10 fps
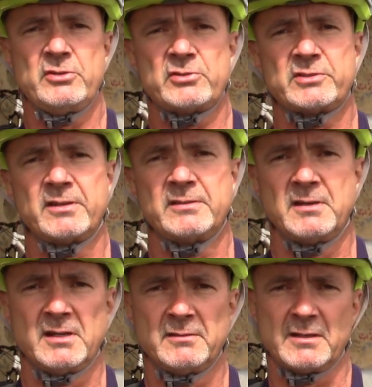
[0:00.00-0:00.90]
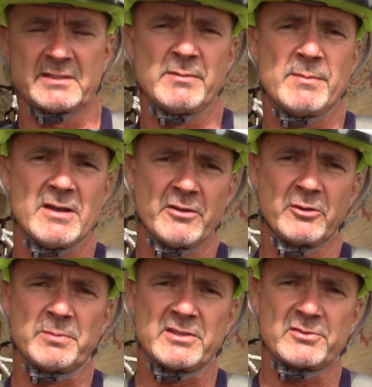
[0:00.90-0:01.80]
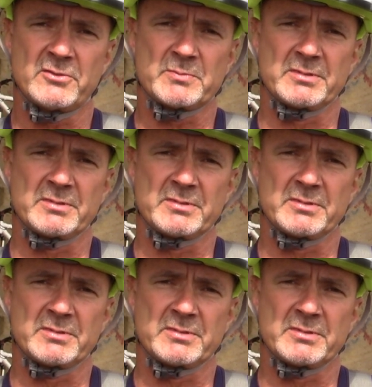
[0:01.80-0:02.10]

used on, on some of my other pistols,